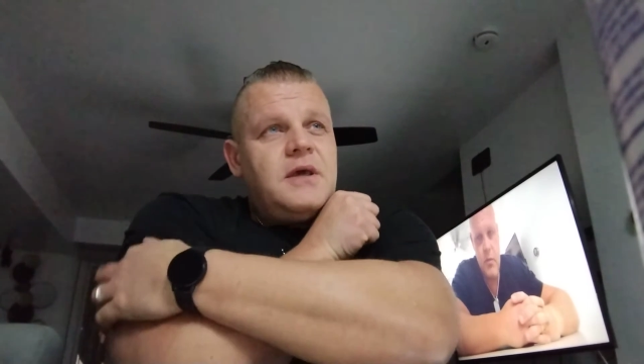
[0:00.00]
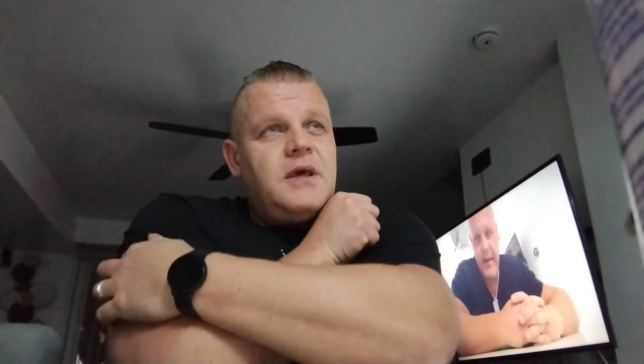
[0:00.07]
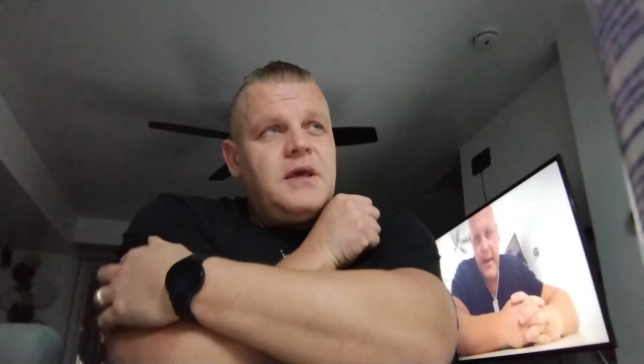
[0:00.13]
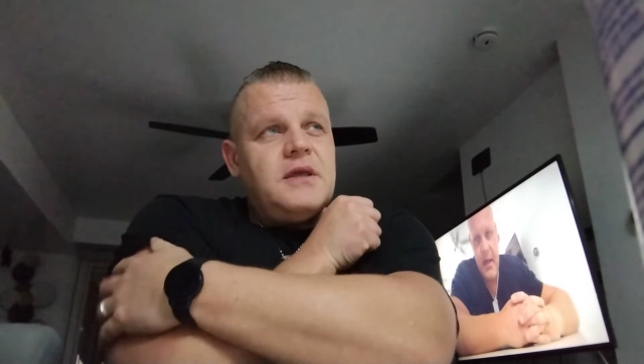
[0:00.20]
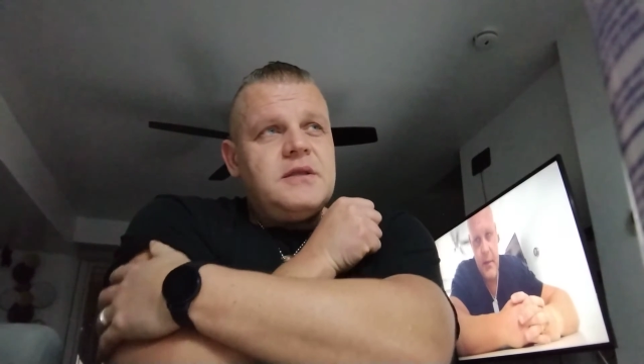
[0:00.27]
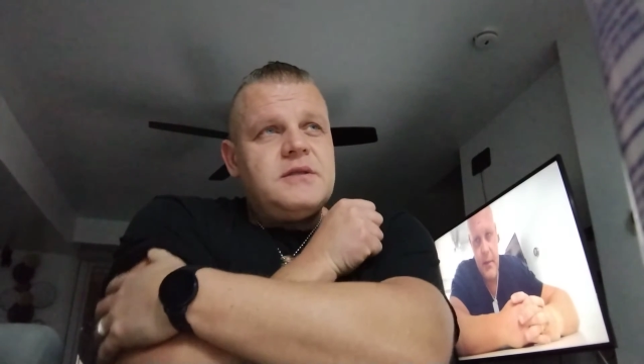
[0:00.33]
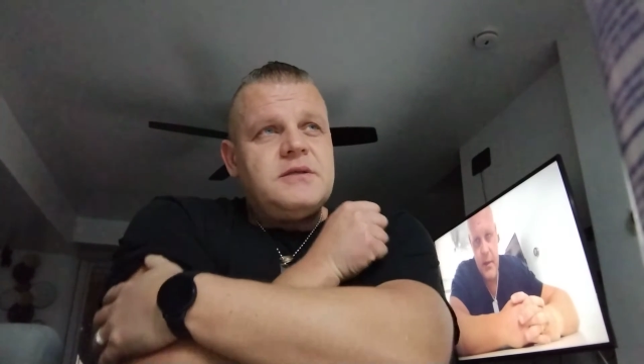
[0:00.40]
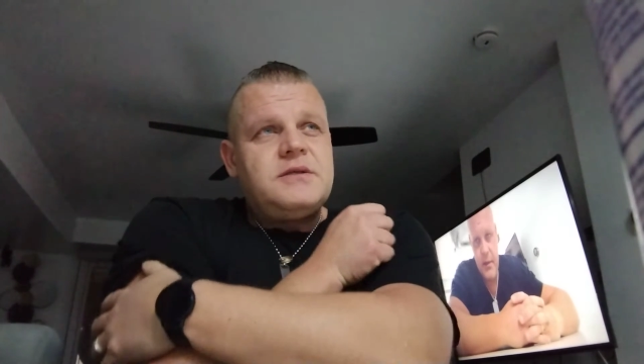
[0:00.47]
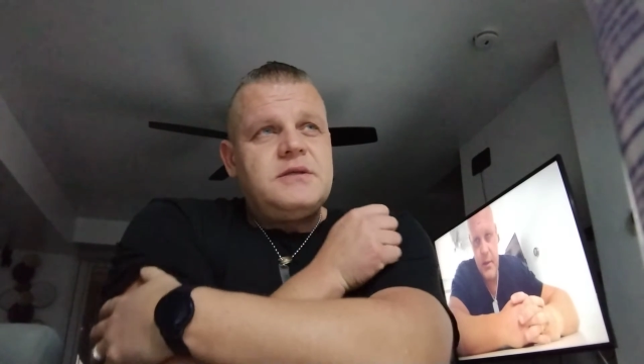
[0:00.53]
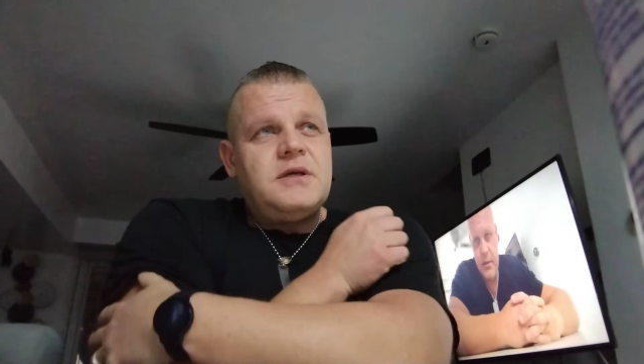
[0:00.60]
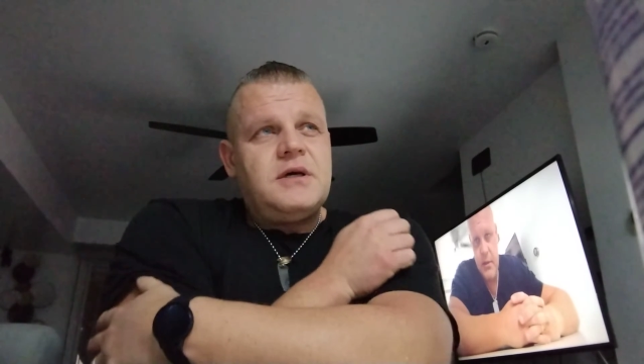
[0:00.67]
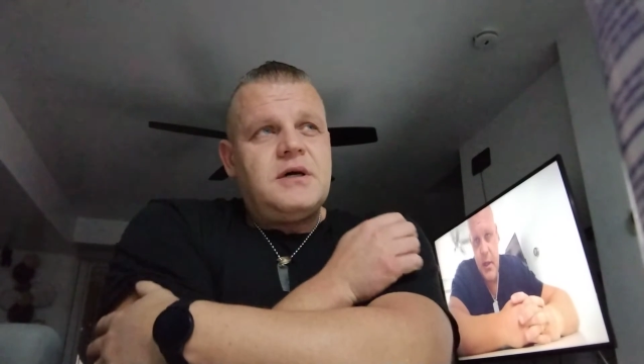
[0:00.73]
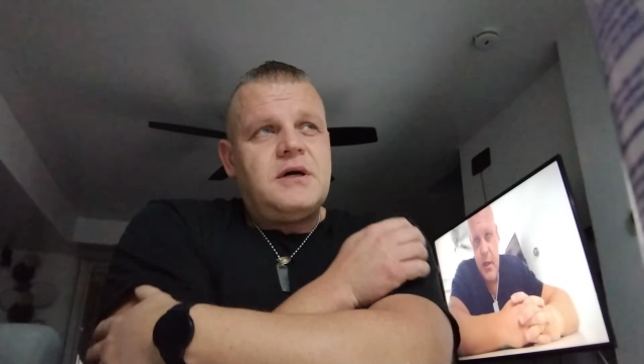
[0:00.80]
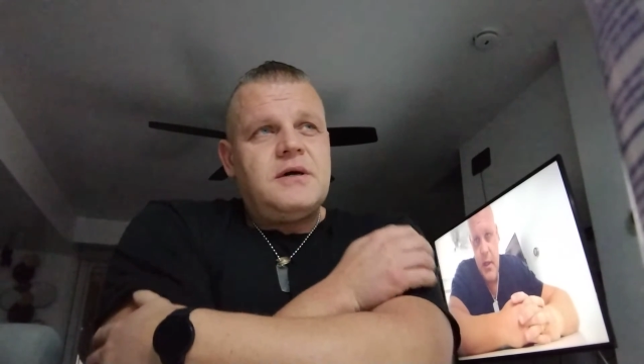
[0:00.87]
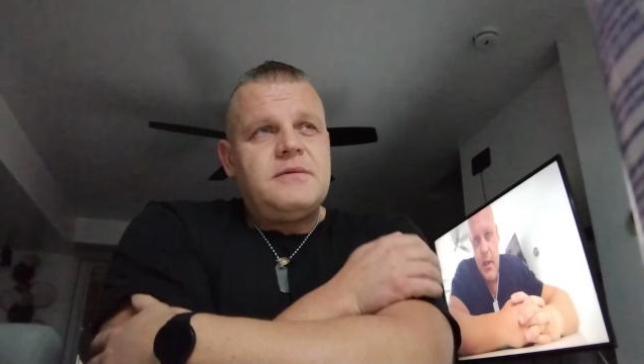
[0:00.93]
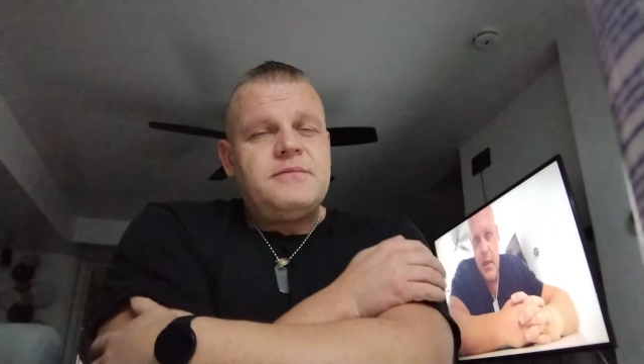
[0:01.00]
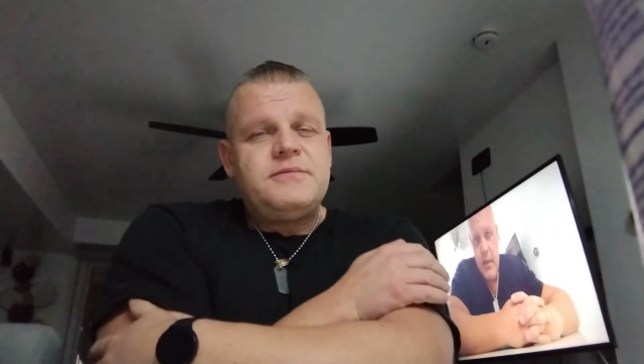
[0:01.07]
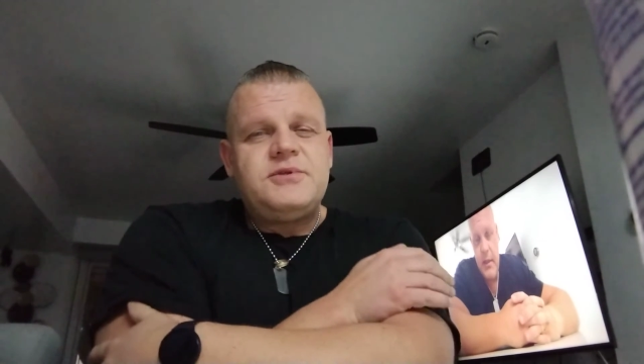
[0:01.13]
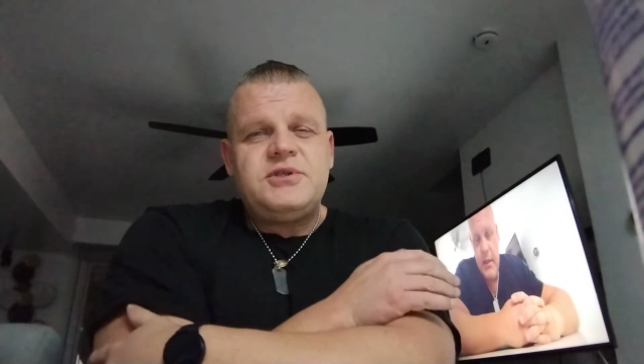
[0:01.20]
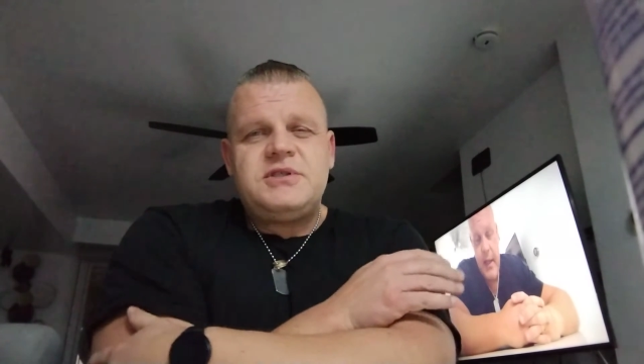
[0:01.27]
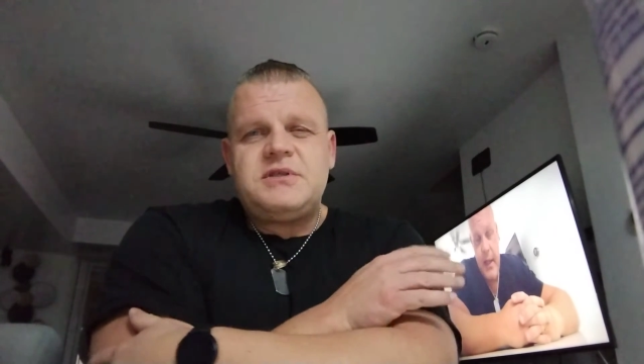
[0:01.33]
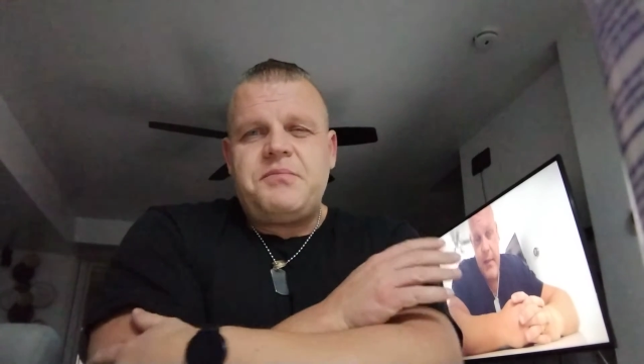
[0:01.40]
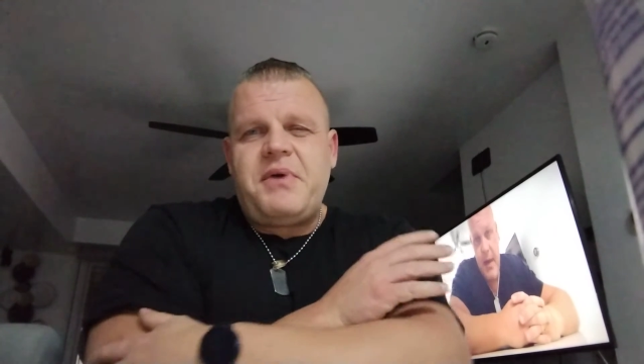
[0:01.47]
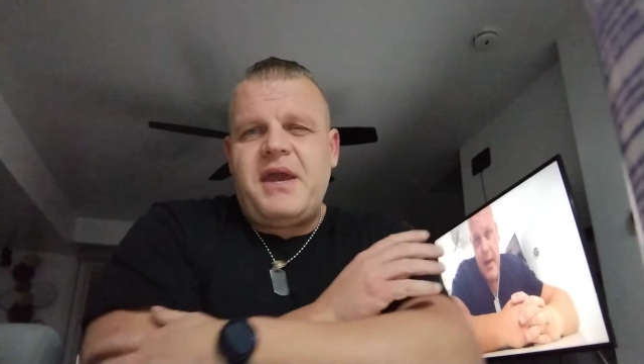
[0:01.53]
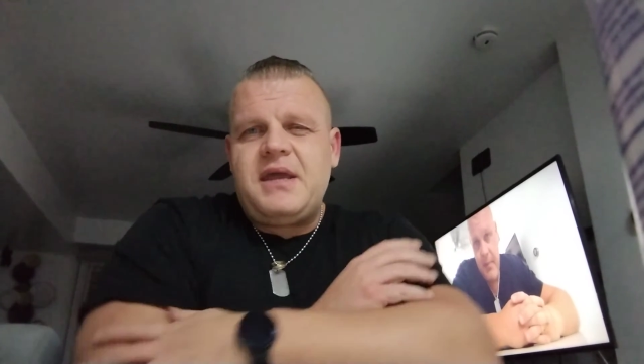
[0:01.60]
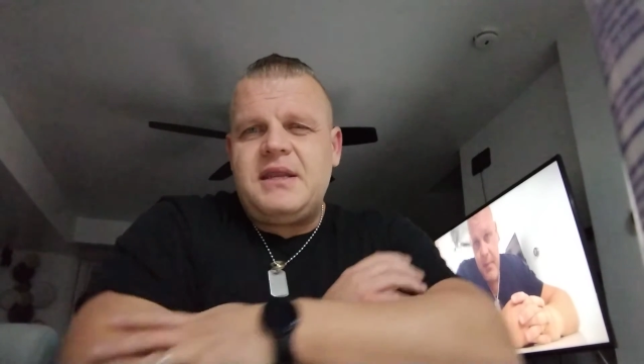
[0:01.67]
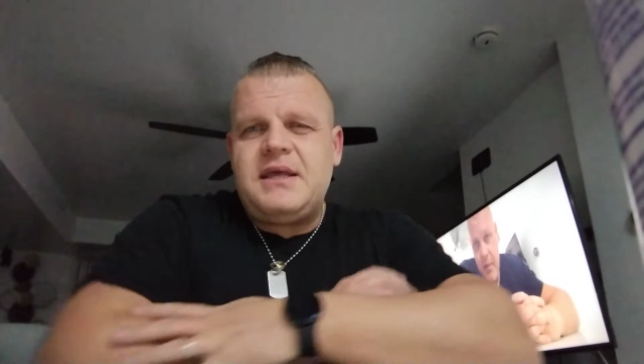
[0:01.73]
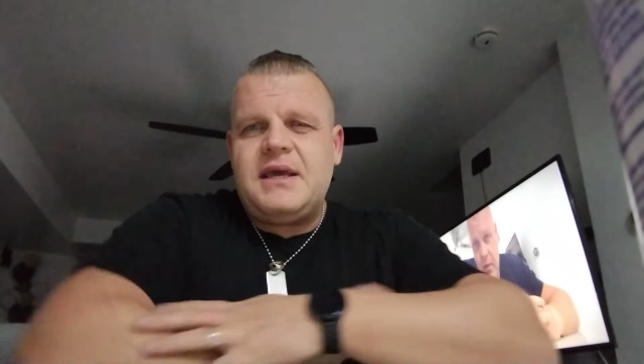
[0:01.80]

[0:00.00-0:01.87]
it's just a pain